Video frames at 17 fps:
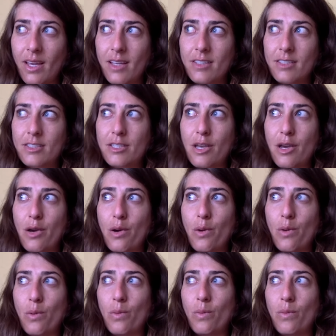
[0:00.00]

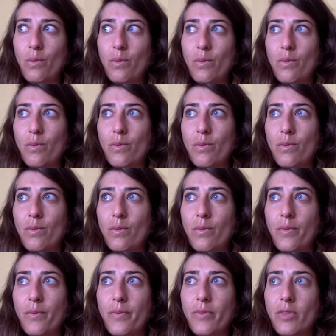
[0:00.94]
So
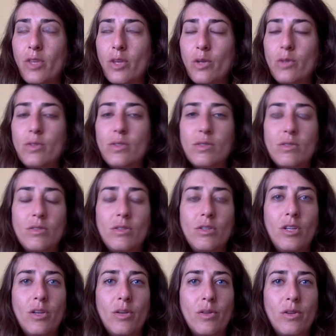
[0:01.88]
those, you
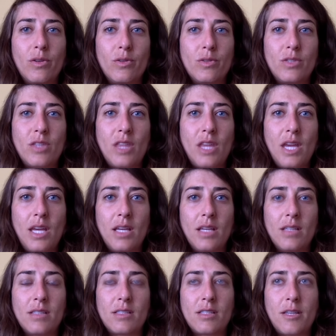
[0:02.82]
know, those
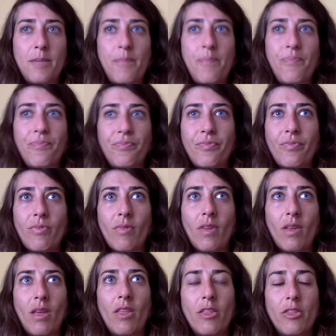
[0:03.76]
things,
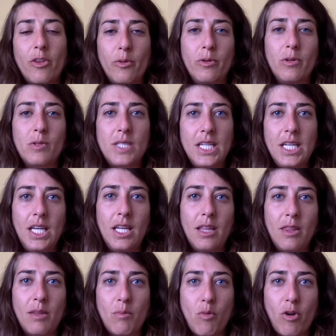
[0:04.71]
the routine
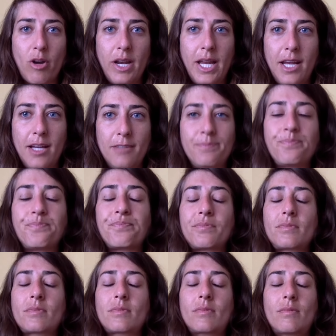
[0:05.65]
in the morning,
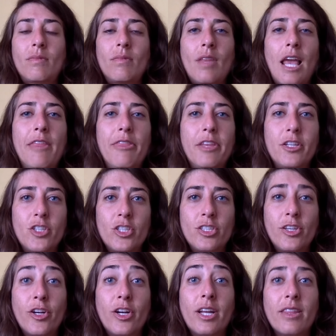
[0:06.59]
and then
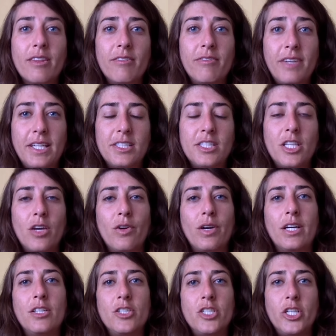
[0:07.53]
just learning the face
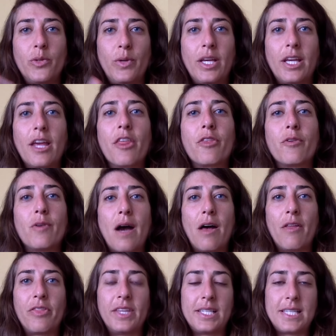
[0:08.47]
yoga and doing it
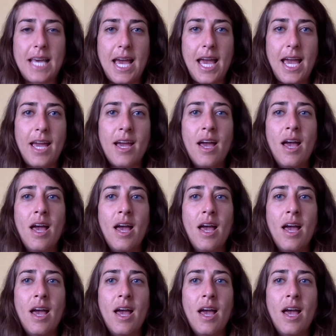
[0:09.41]
throughout the day,